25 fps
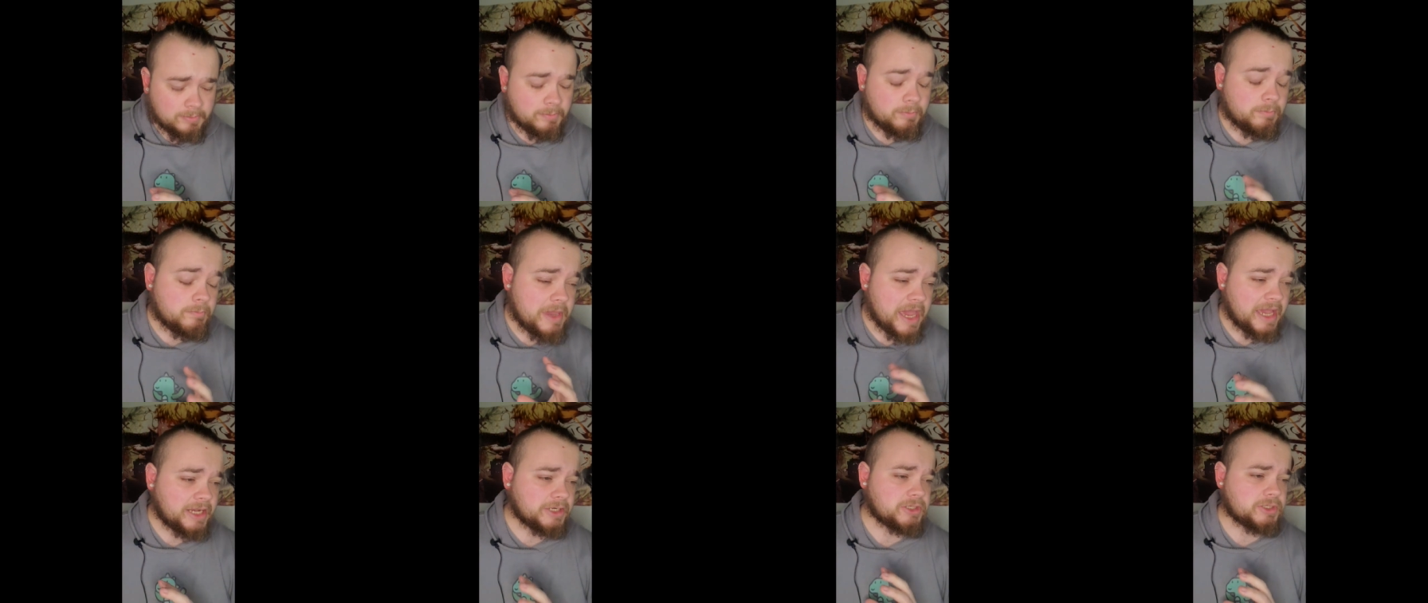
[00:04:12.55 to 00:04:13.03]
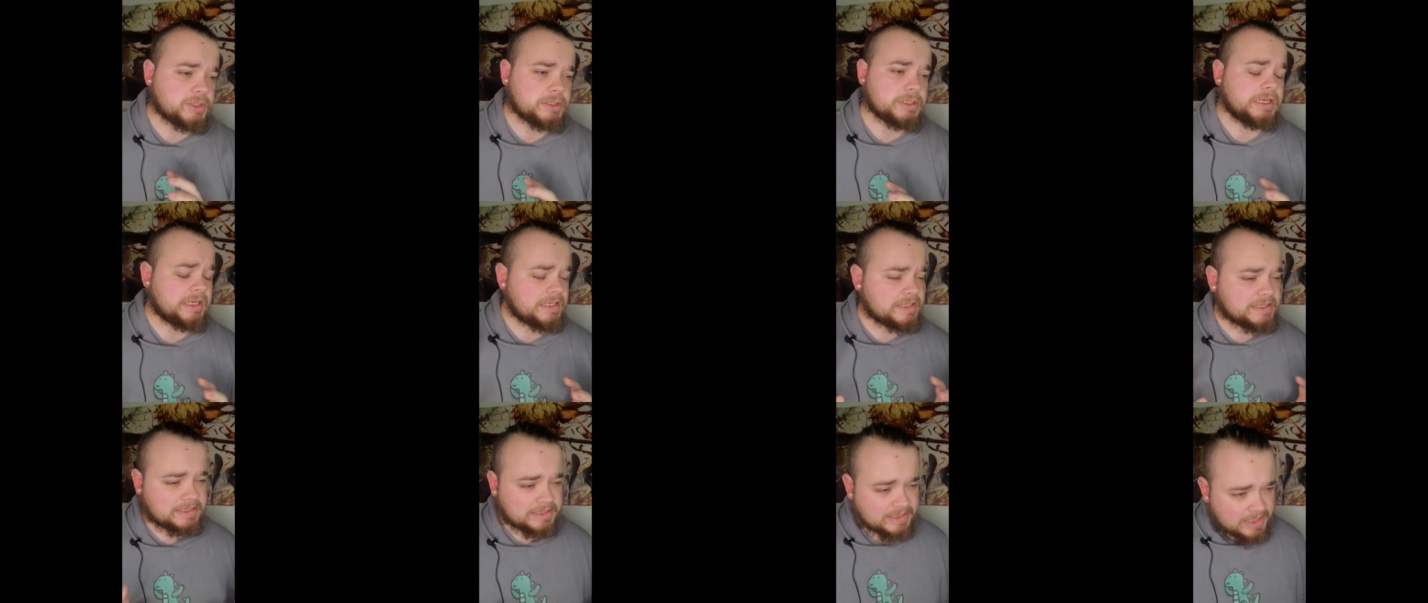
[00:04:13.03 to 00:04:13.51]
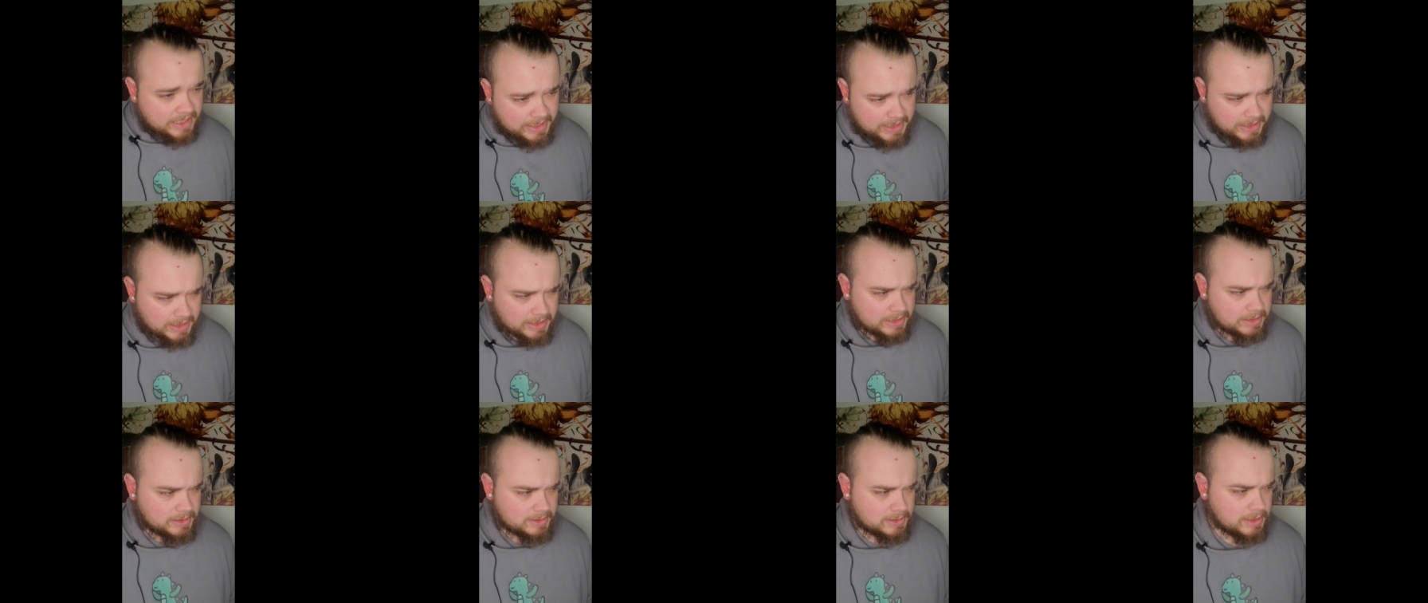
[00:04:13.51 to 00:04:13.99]
measure is
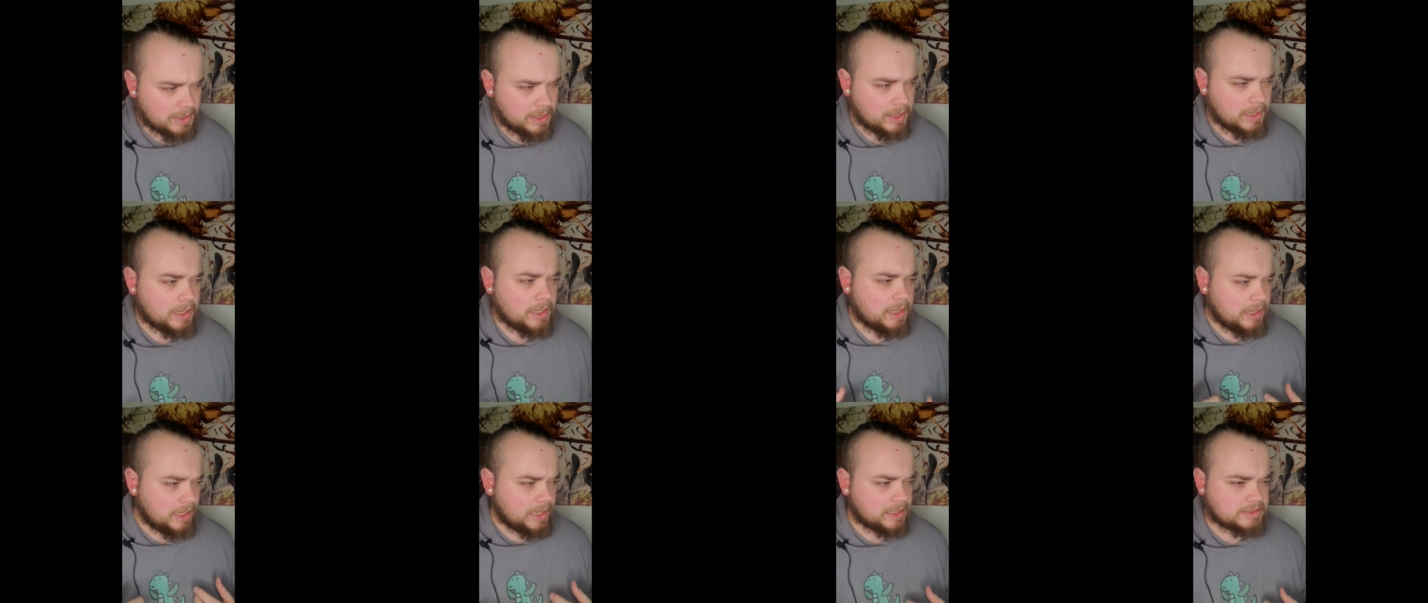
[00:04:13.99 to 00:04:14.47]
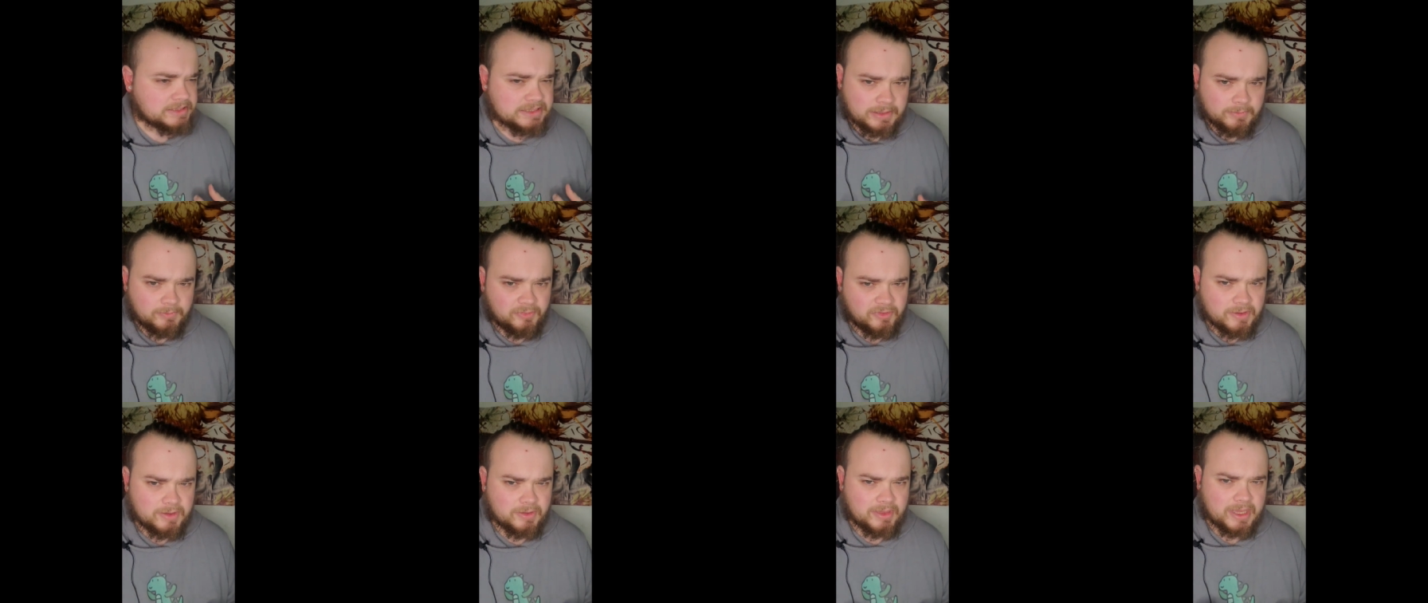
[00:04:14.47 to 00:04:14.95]
taken as something